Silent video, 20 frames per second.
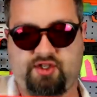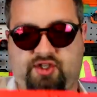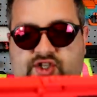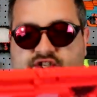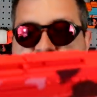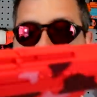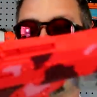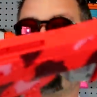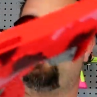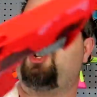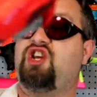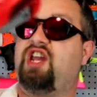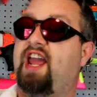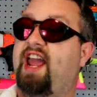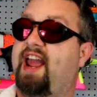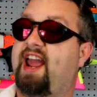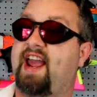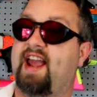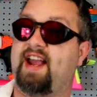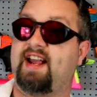
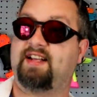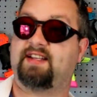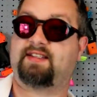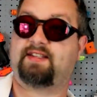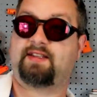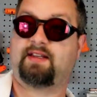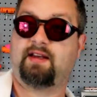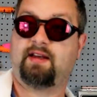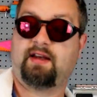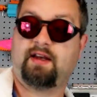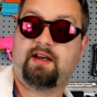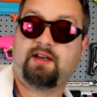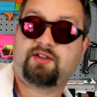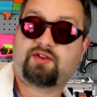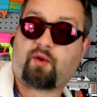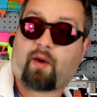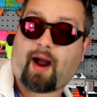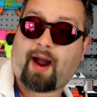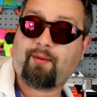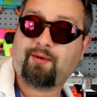Jeez.
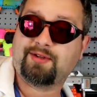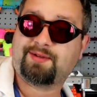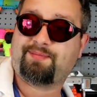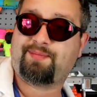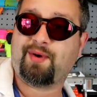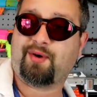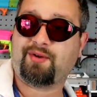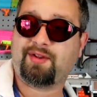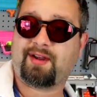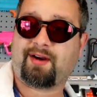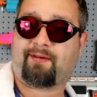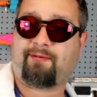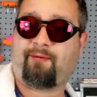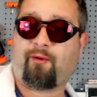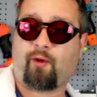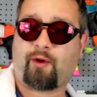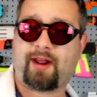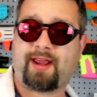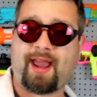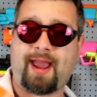So I was building a
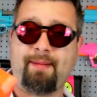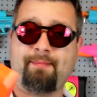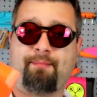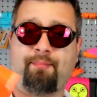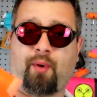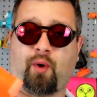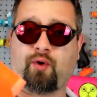40K